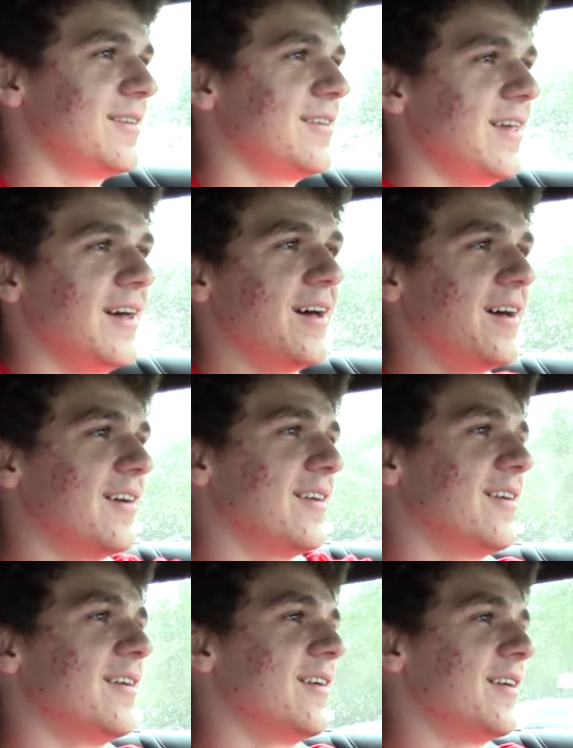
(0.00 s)

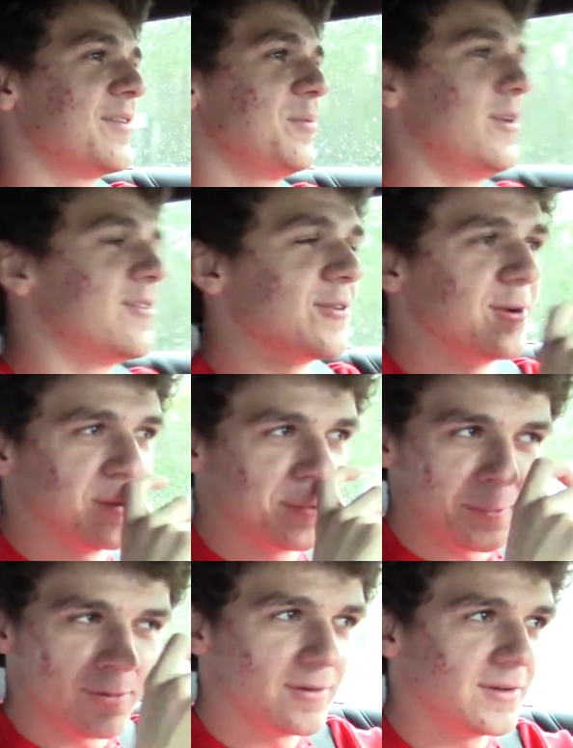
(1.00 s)
Yeah, it's pretty true.
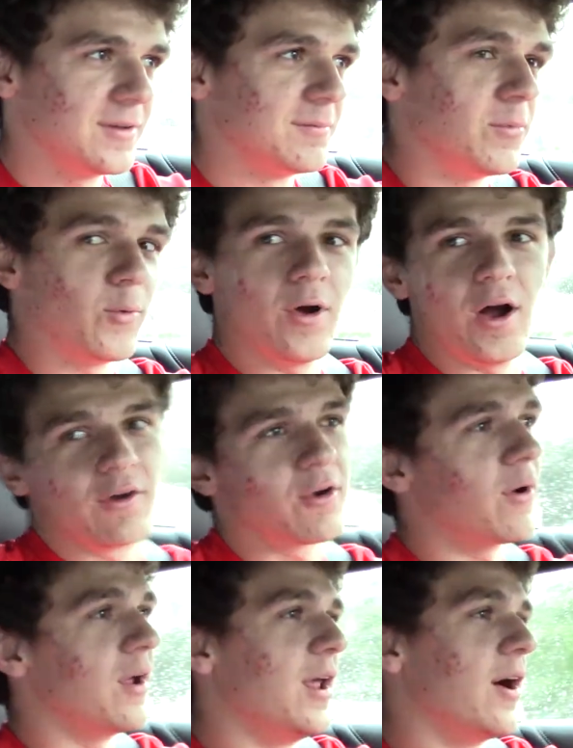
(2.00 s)
But we're hungry
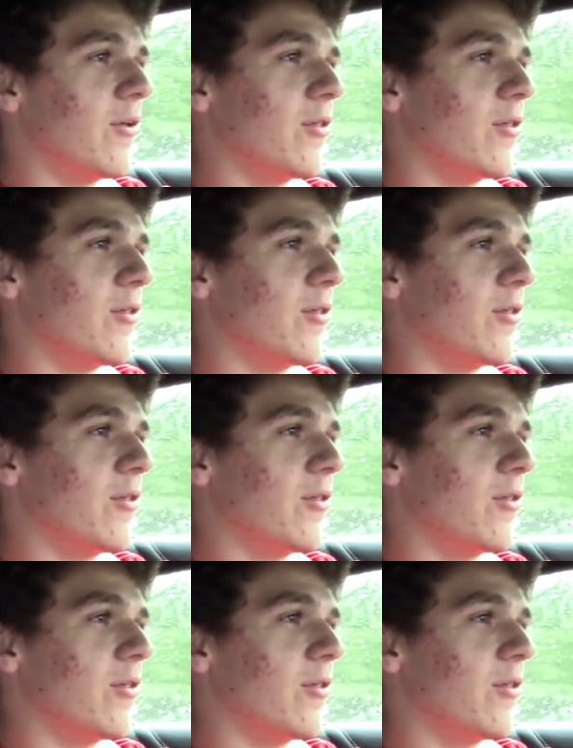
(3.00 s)
right now,